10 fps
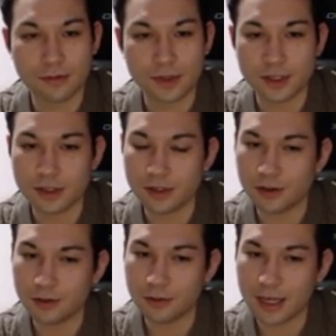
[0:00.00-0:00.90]

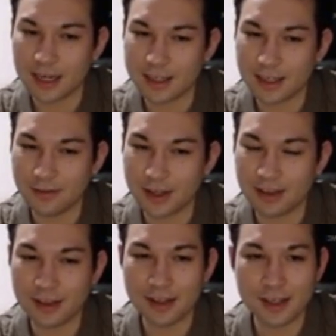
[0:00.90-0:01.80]
So yeah,
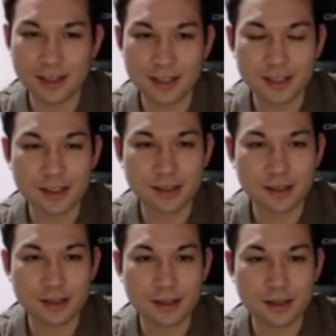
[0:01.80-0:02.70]
saving these
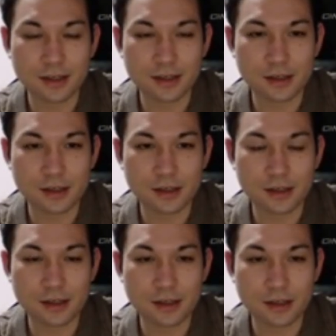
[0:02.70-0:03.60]

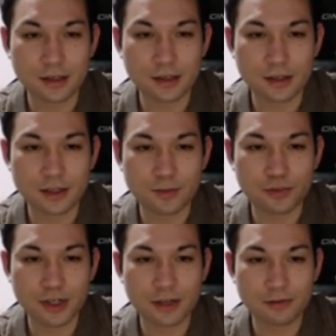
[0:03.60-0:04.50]
looks
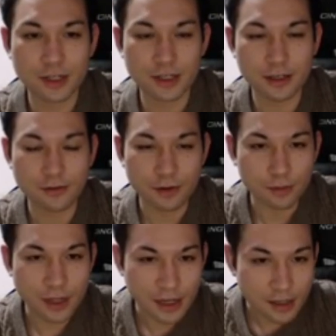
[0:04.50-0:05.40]
pretty risky for
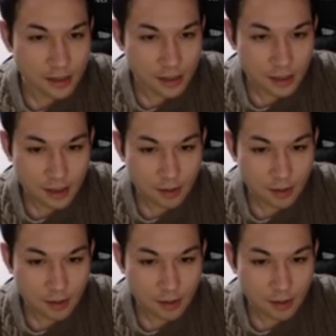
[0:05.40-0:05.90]
black.